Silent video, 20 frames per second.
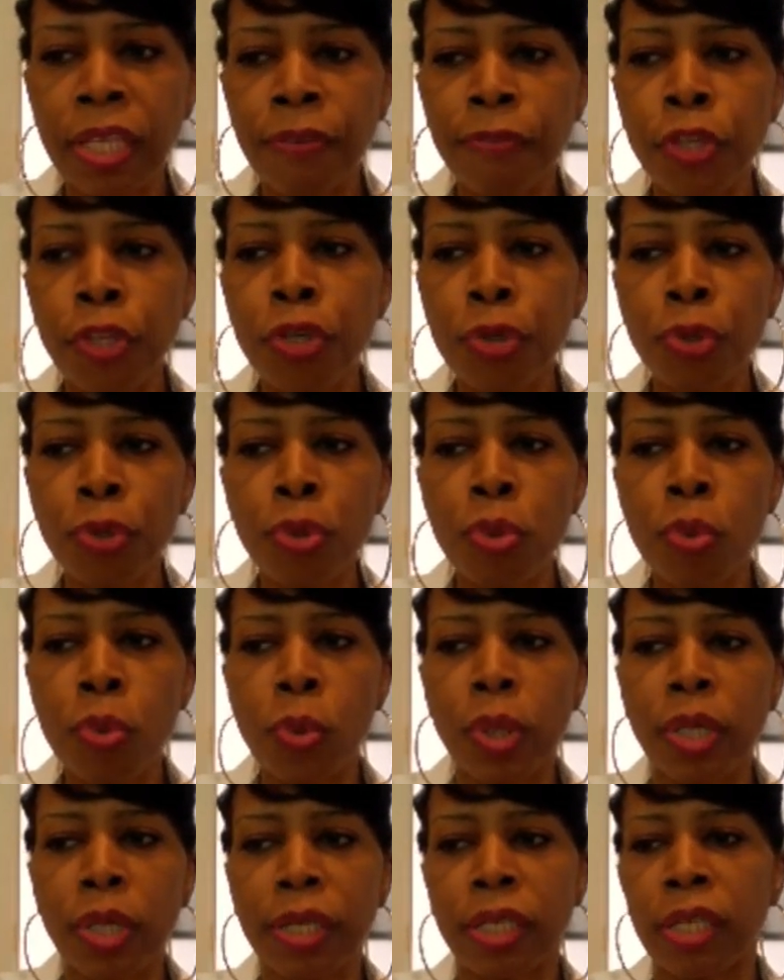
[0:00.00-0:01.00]
if
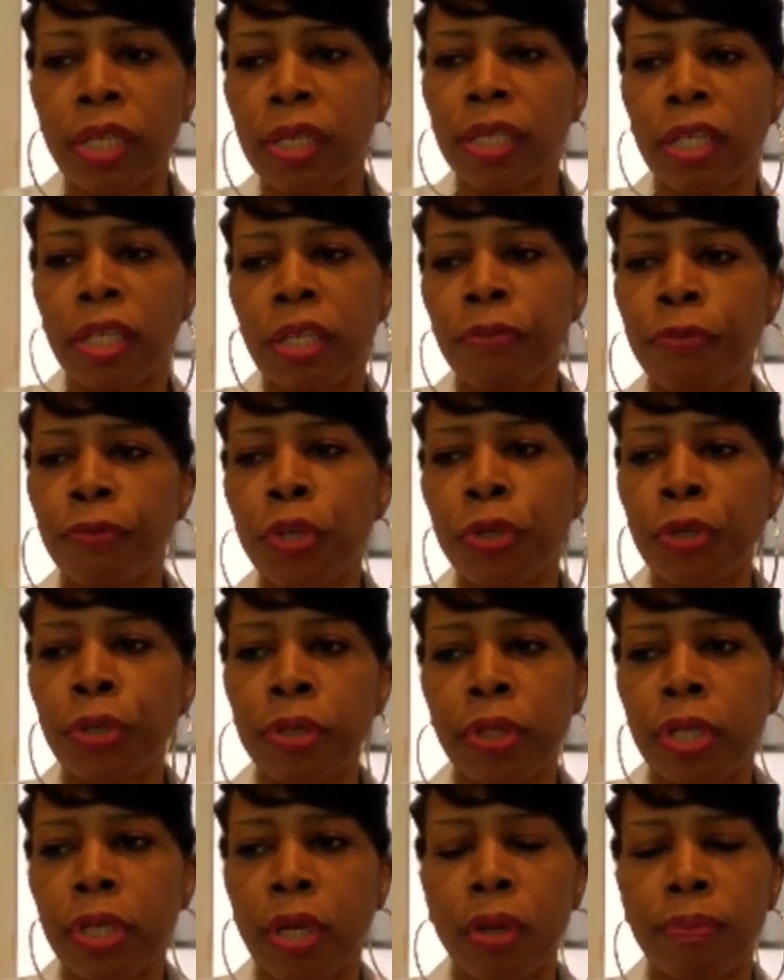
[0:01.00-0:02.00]
you, if
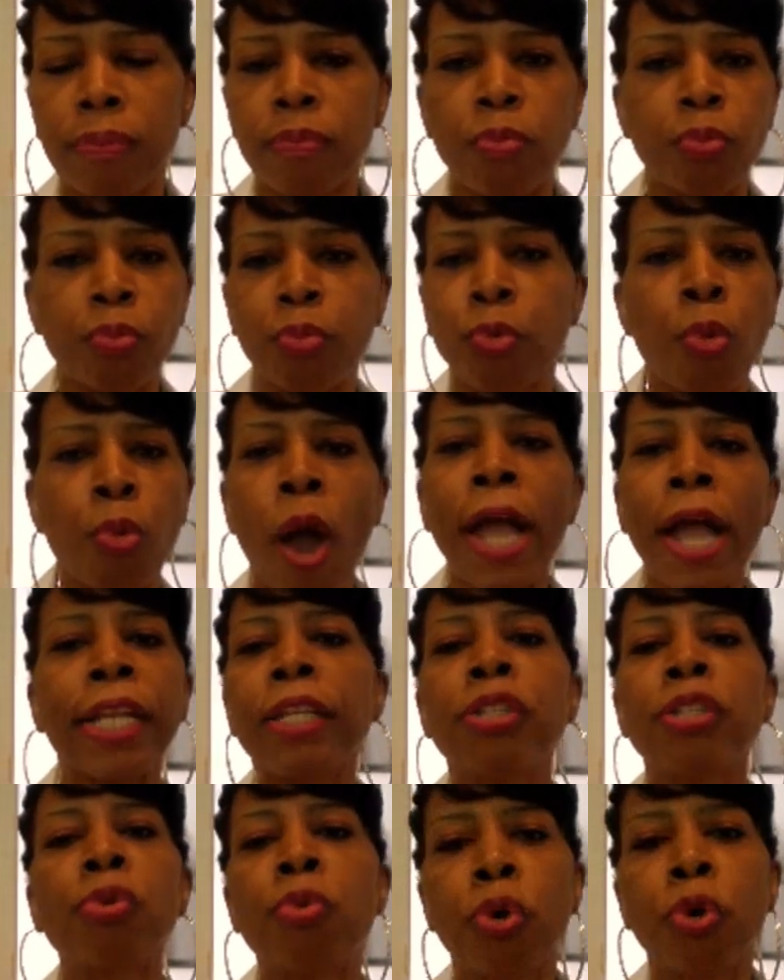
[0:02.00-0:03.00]
you're
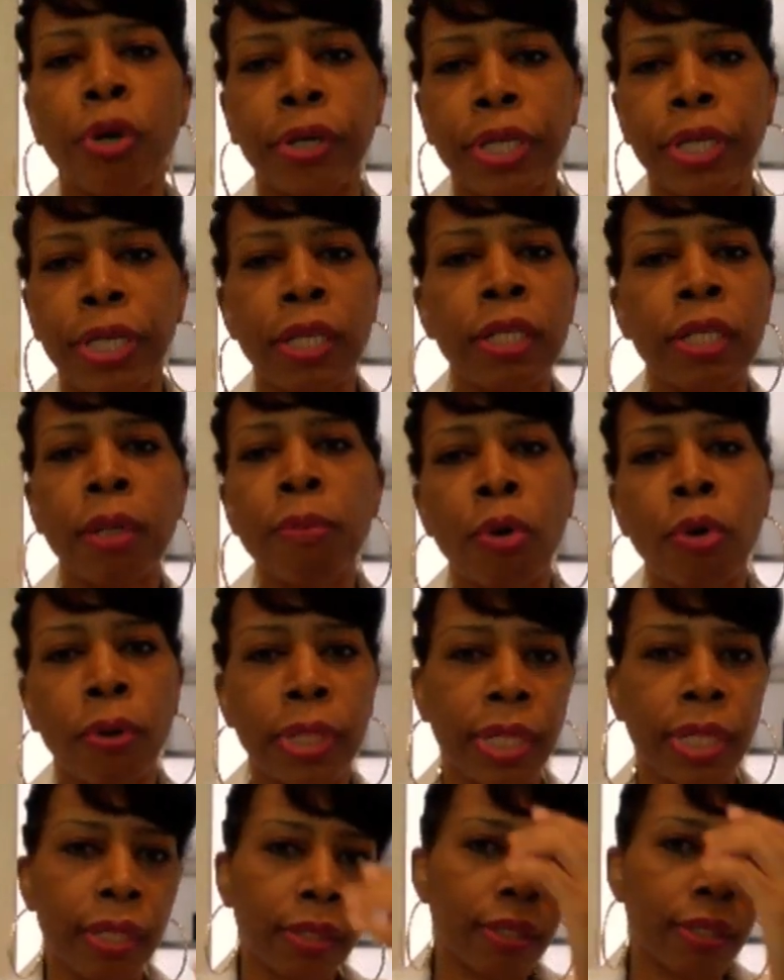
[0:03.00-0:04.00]
writing to work in the
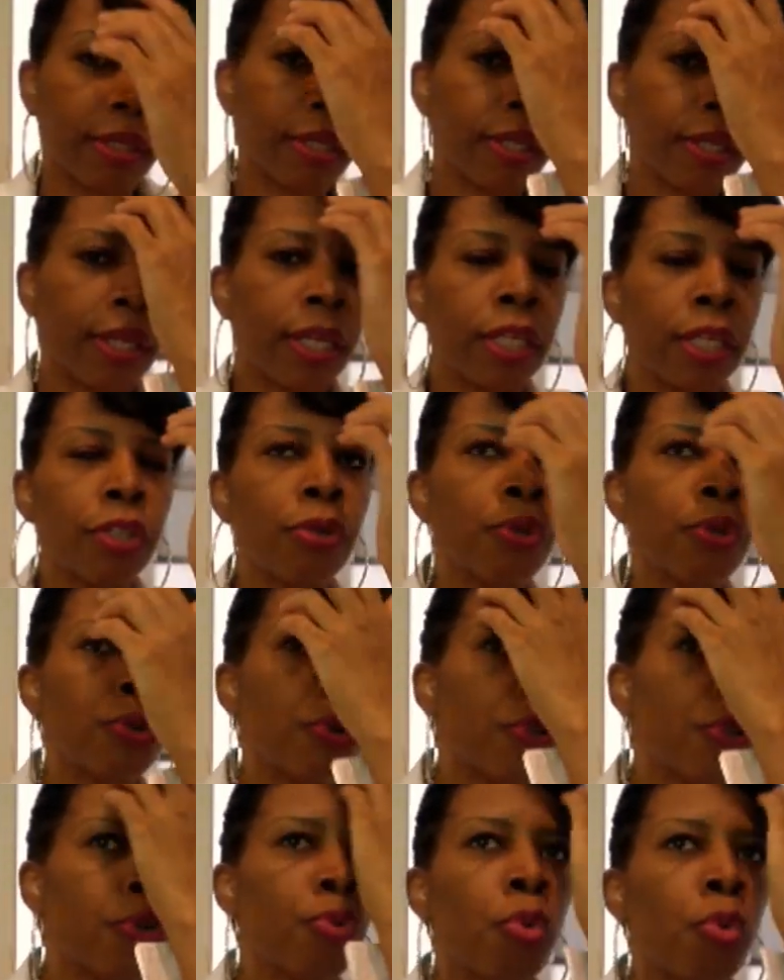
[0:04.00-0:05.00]
morning and
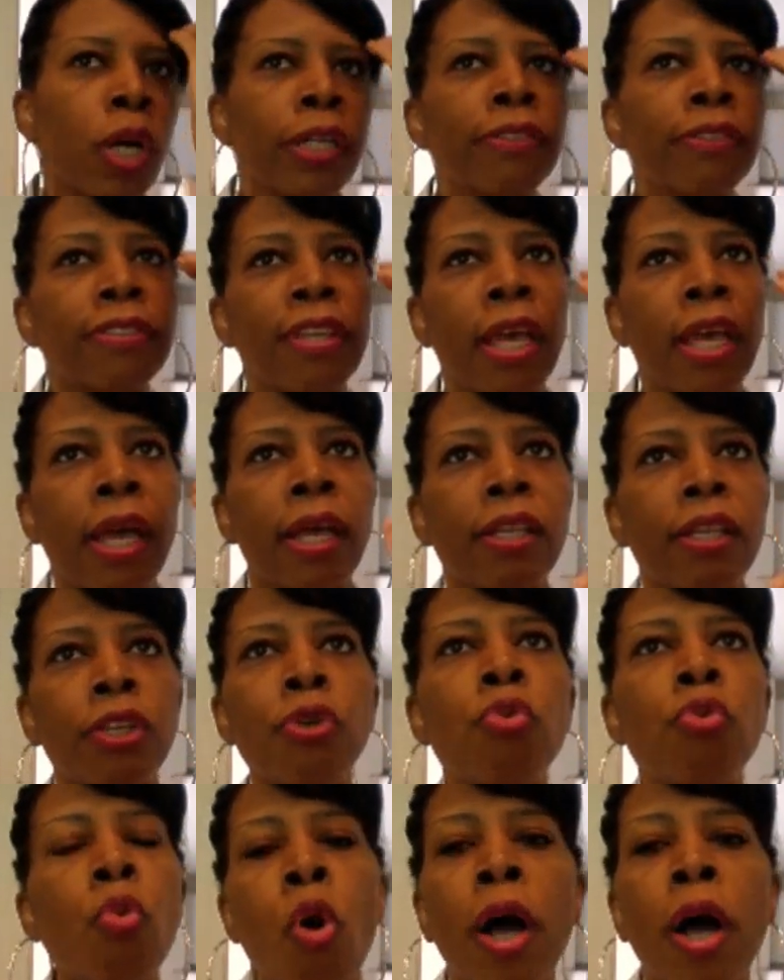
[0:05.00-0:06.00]
you, you want to
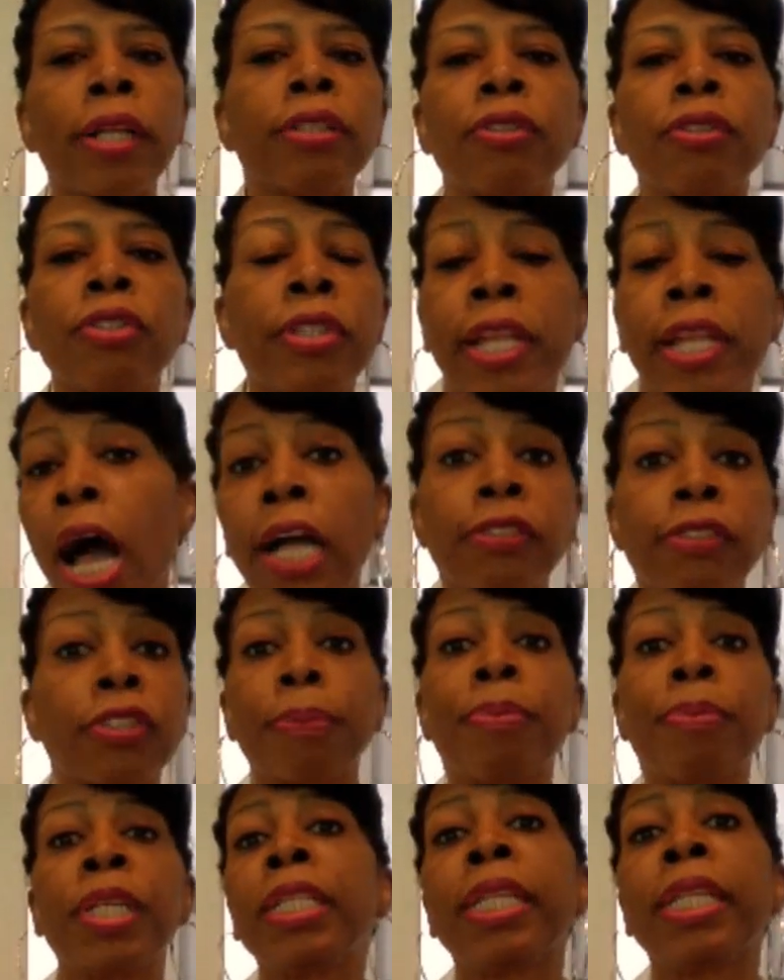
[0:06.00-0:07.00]
say, you want
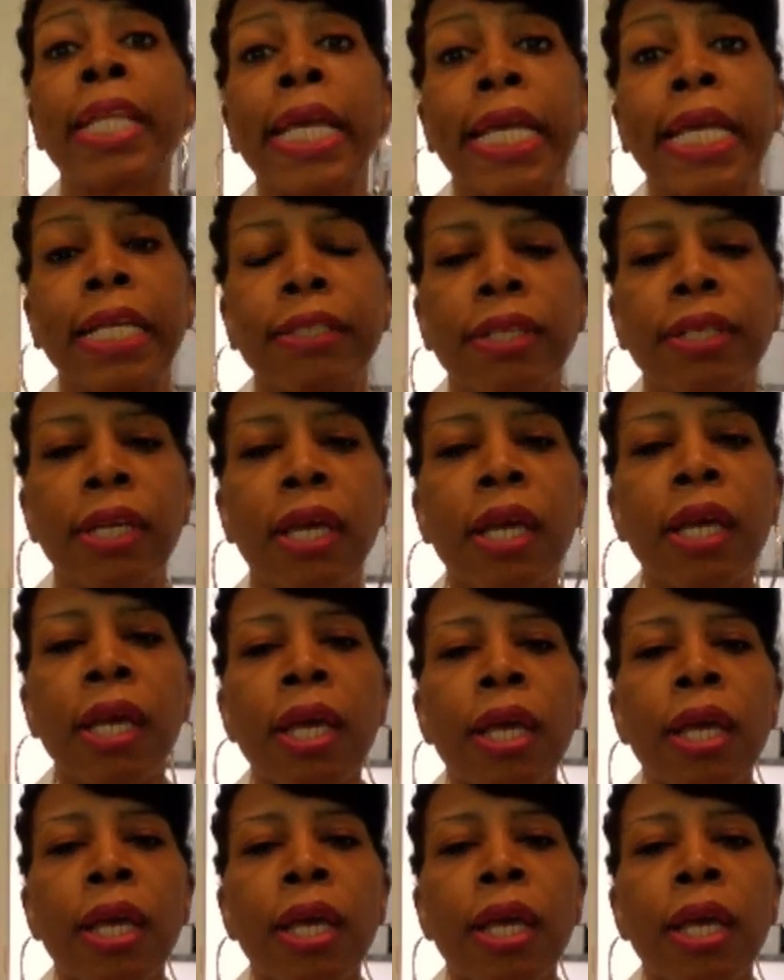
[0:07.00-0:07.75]
not to be late,